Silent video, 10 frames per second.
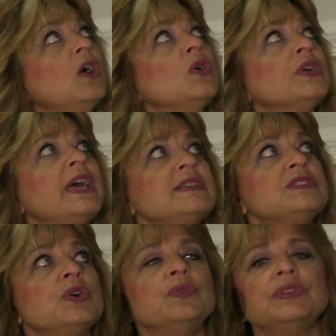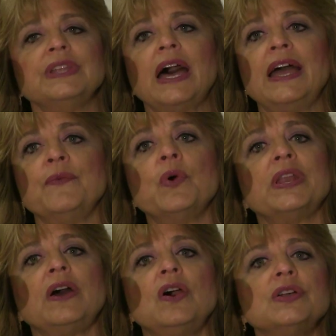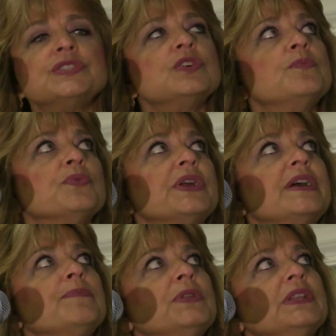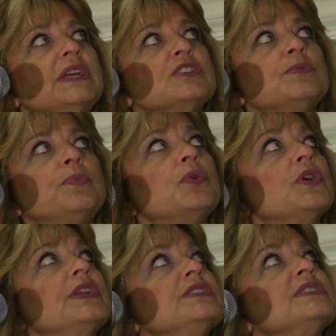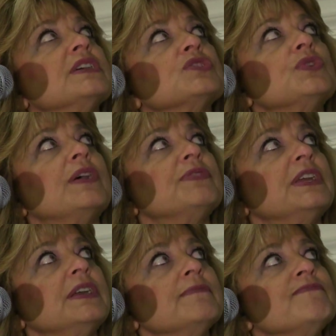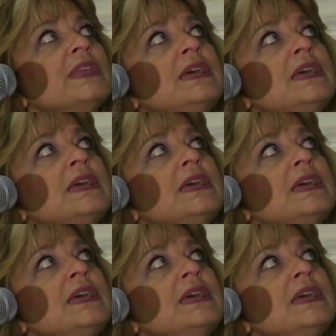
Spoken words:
Okay, so I want to also bring up the link to porn and sex trafficking.